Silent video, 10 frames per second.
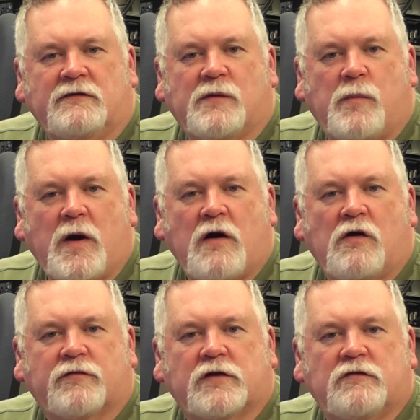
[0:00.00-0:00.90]
The
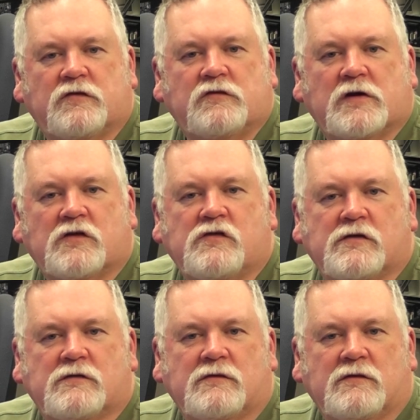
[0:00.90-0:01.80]
power of
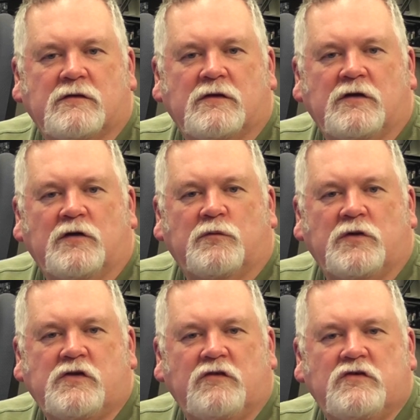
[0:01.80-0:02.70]
construction,
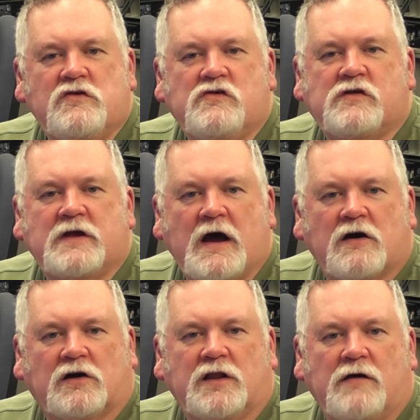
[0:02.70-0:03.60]
which is usually how
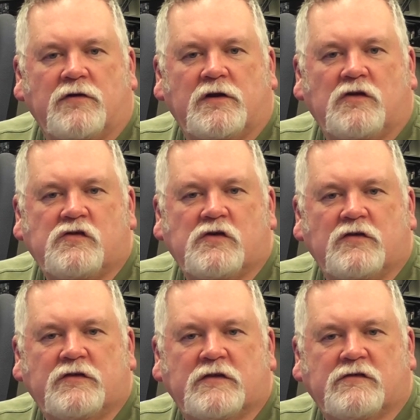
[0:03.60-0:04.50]
cleverness
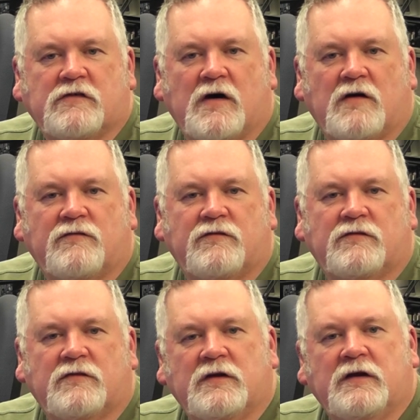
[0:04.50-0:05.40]
shows
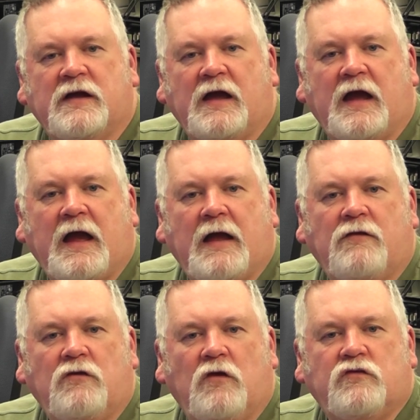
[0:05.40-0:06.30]
itself,
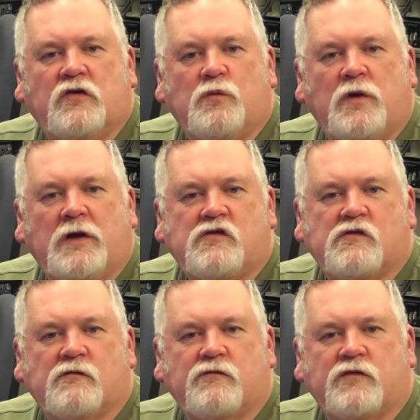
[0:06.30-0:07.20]
and to
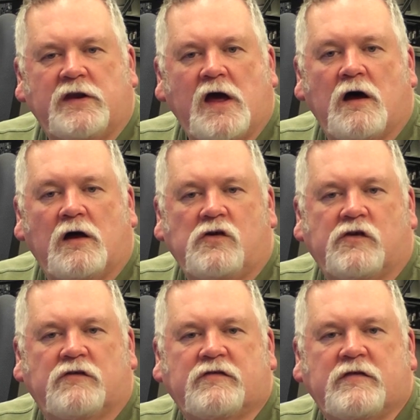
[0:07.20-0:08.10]
which
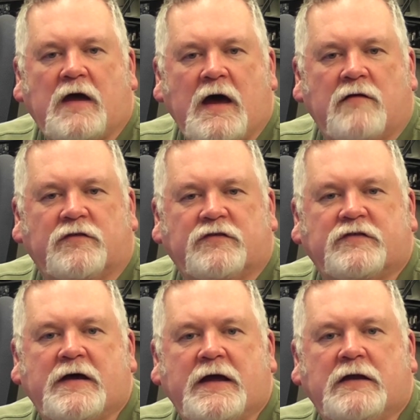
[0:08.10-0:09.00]
phrenologists have
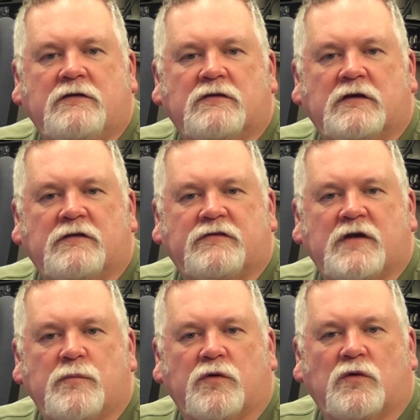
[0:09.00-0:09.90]
assigned a
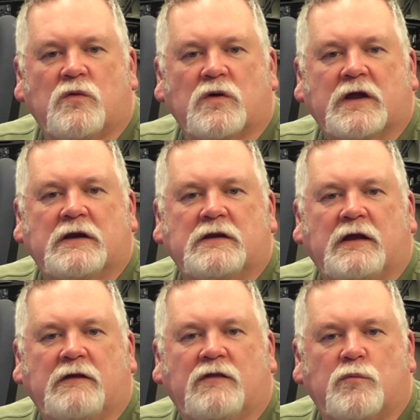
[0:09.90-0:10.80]
separate organ
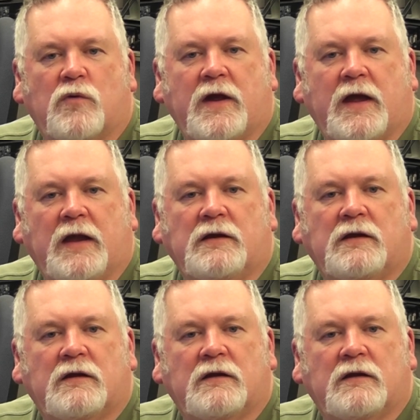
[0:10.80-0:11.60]
in the brain,